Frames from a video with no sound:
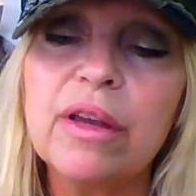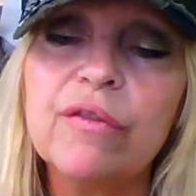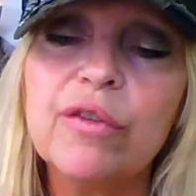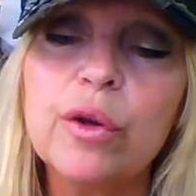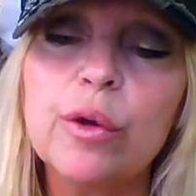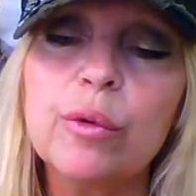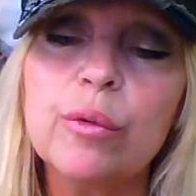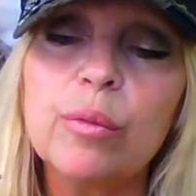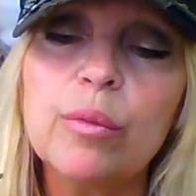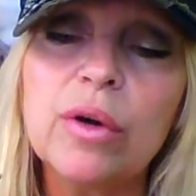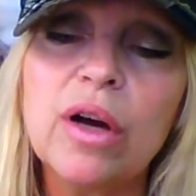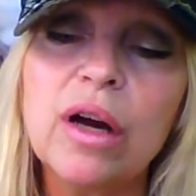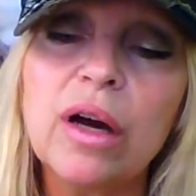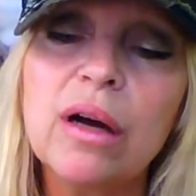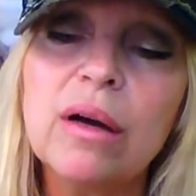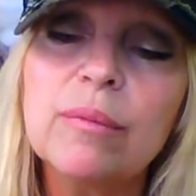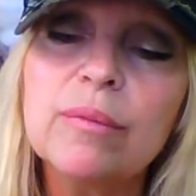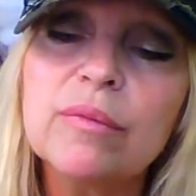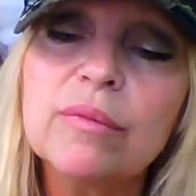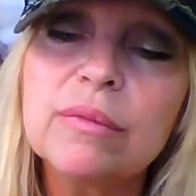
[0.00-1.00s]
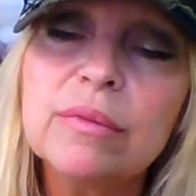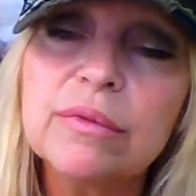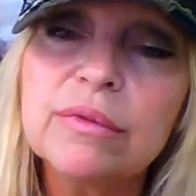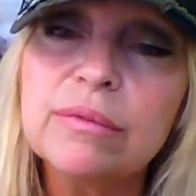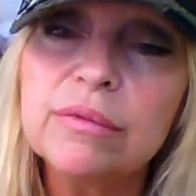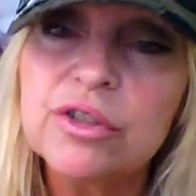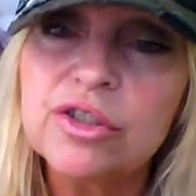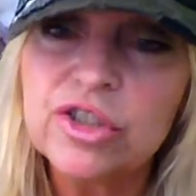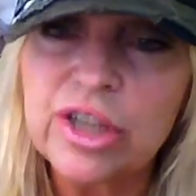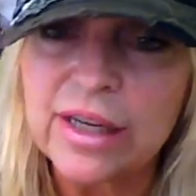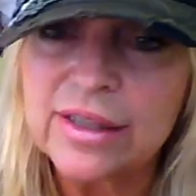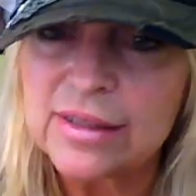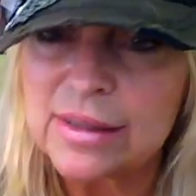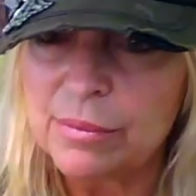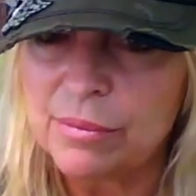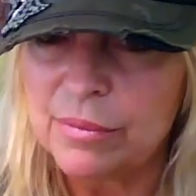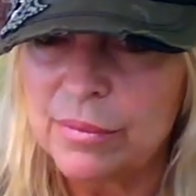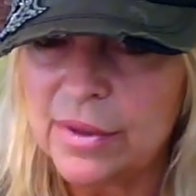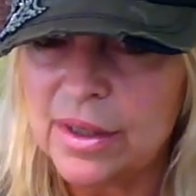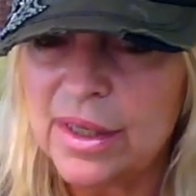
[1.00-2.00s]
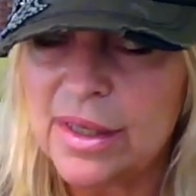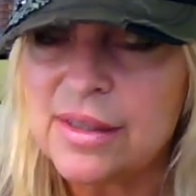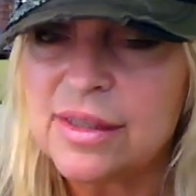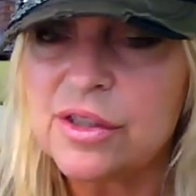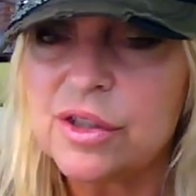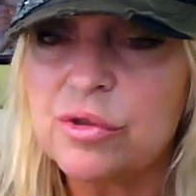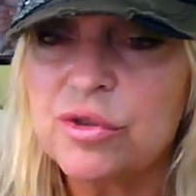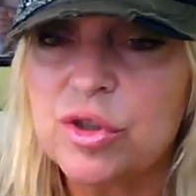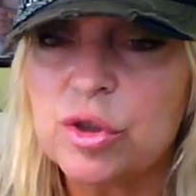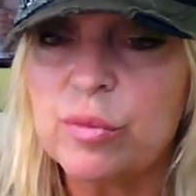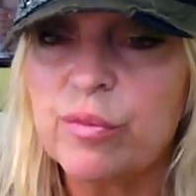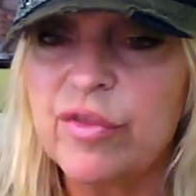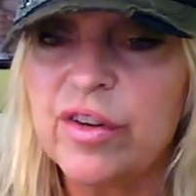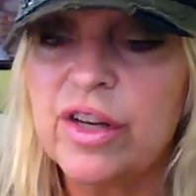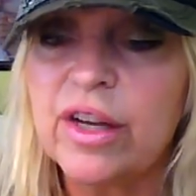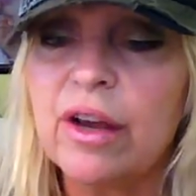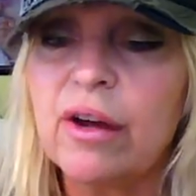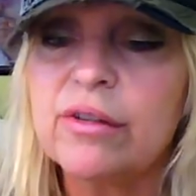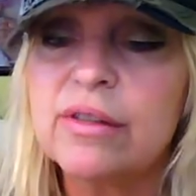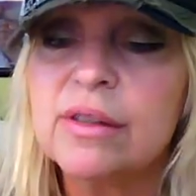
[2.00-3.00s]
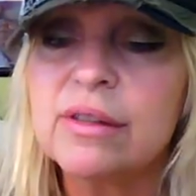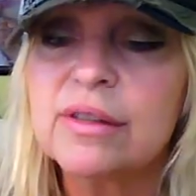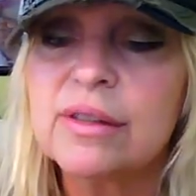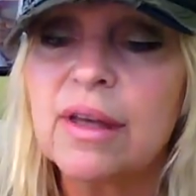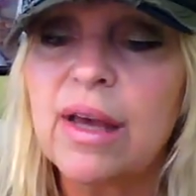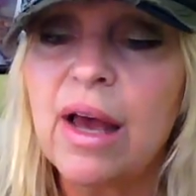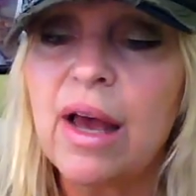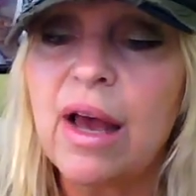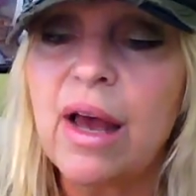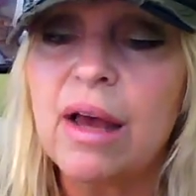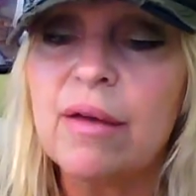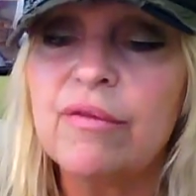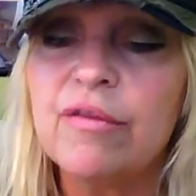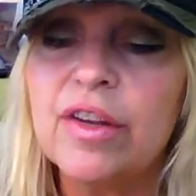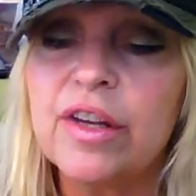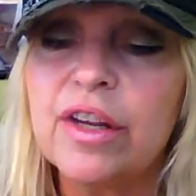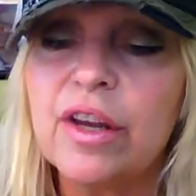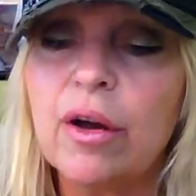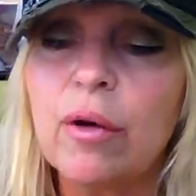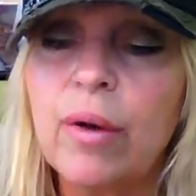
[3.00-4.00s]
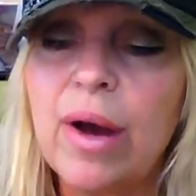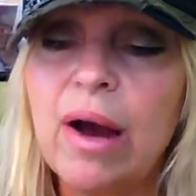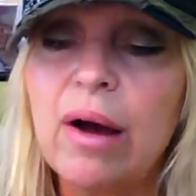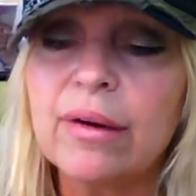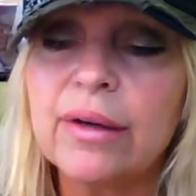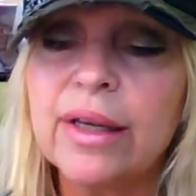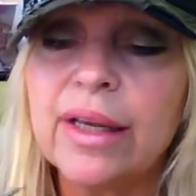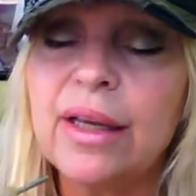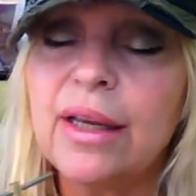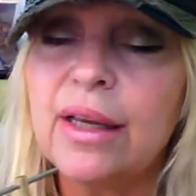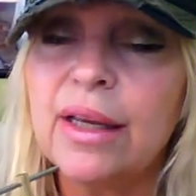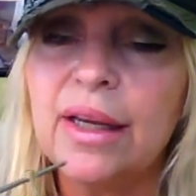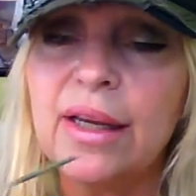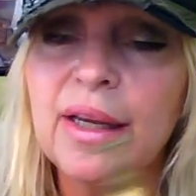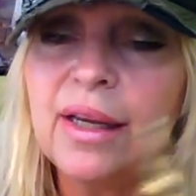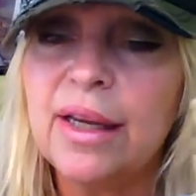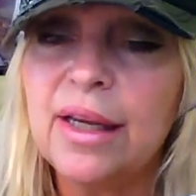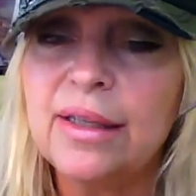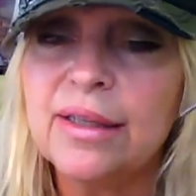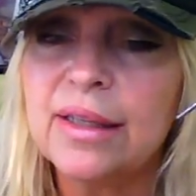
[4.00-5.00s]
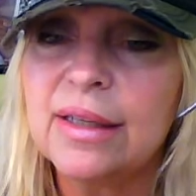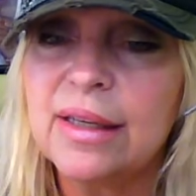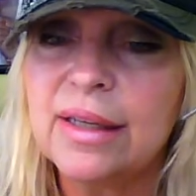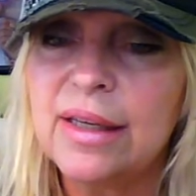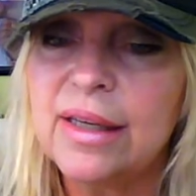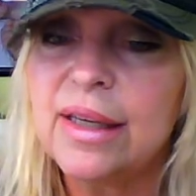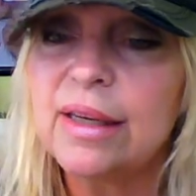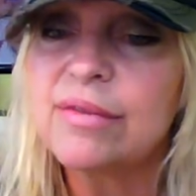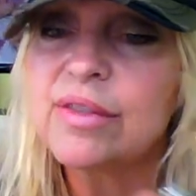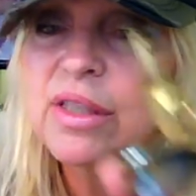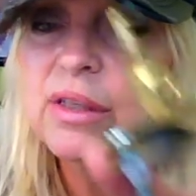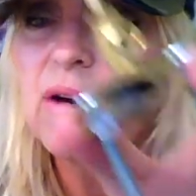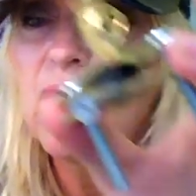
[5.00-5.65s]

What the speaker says: if you check his YouTube video out, he gives